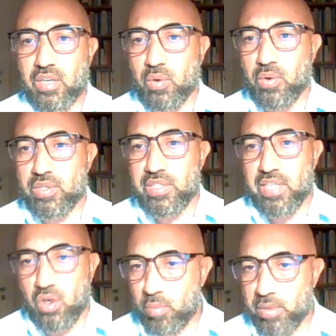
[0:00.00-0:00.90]
or
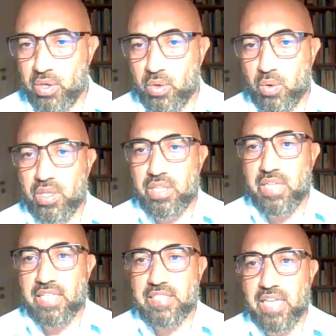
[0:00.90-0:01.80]
the global north
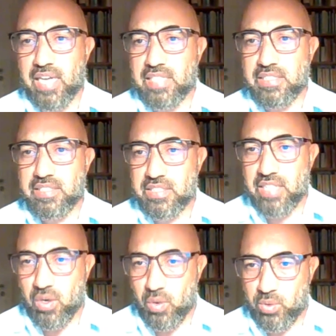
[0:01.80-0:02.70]
as
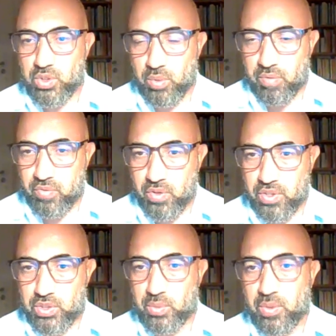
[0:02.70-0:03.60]
they are also
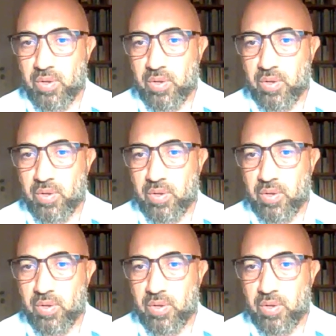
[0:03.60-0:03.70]
referred to,